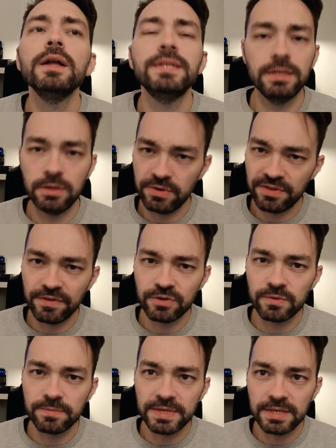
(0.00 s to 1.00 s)
I didn't know his
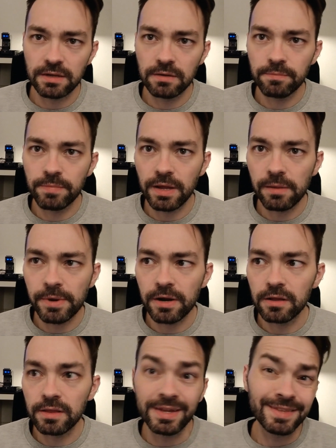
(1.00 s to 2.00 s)
fish was missing, but
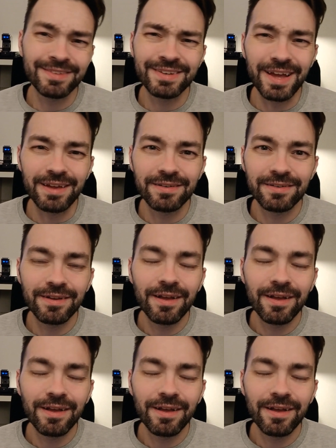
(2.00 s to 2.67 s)
apparently it's dead.